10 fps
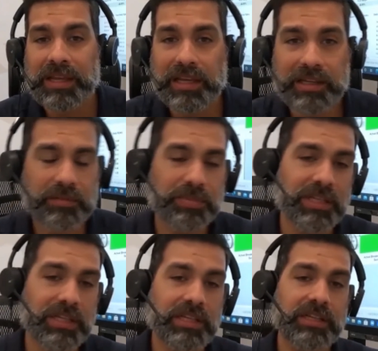It could
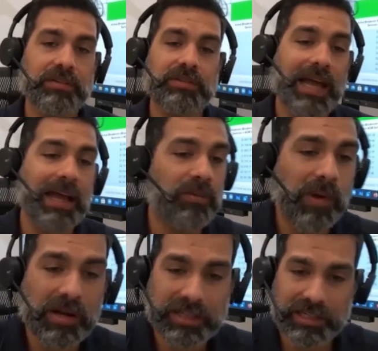be that
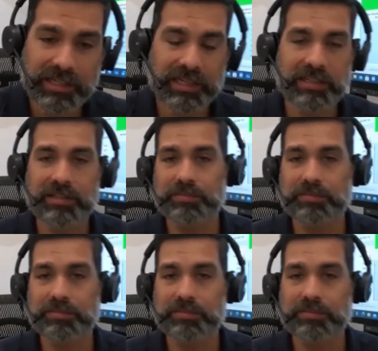walking, it could